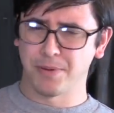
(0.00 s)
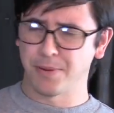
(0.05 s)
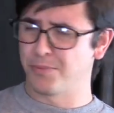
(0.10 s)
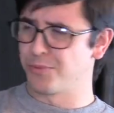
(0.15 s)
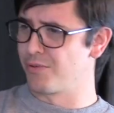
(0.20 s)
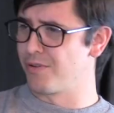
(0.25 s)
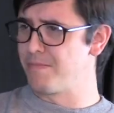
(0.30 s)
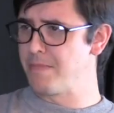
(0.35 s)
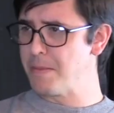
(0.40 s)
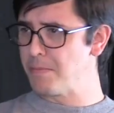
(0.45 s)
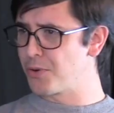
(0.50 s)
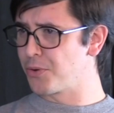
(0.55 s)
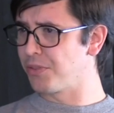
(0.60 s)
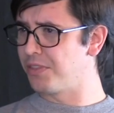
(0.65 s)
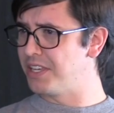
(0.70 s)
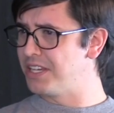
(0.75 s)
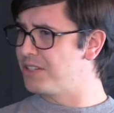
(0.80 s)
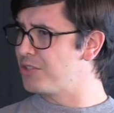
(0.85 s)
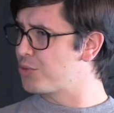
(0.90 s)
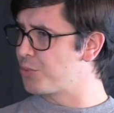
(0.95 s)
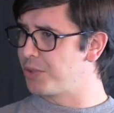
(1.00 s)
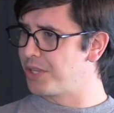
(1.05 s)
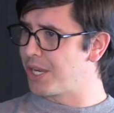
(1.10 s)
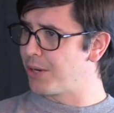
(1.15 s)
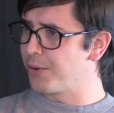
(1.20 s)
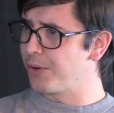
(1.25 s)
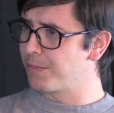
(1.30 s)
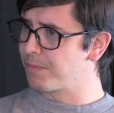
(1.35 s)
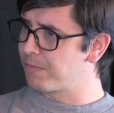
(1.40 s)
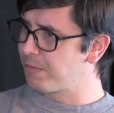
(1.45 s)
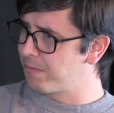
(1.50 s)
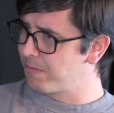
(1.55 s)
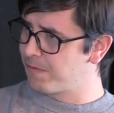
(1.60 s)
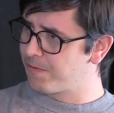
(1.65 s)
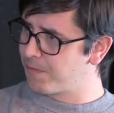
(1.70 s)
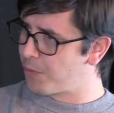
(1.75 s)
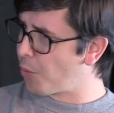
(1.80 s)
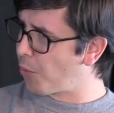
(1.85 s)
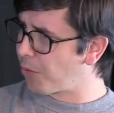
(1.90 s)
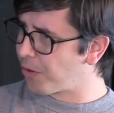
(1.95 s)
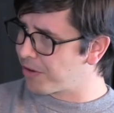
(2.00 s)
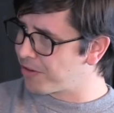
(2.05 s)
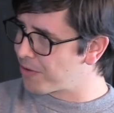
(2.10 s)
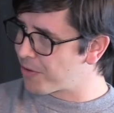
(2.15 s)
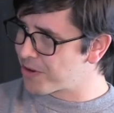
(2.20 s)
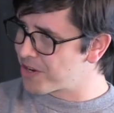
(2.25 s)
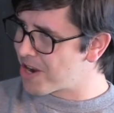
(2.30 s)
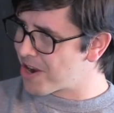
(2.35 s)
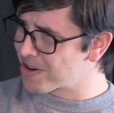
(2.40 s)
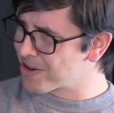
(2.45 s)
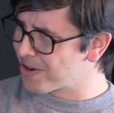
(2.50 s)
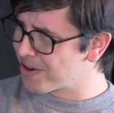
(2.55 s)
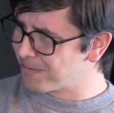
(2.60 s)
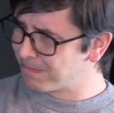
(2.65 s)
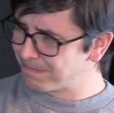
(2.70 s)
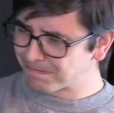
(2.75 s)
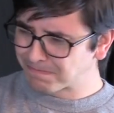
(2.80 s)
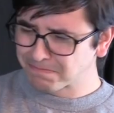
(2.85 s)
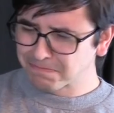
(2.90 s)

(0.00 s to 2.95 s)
people remember things when they were four or younger.